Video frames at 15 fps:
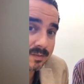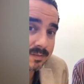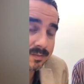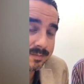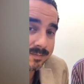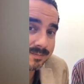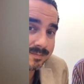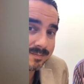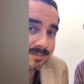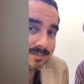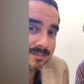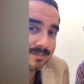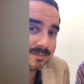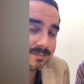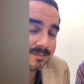
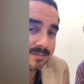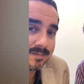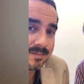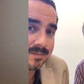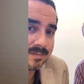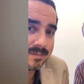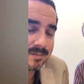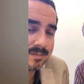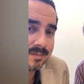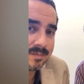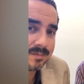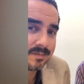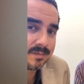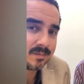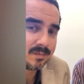
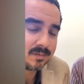No words are spoken by the person on screen.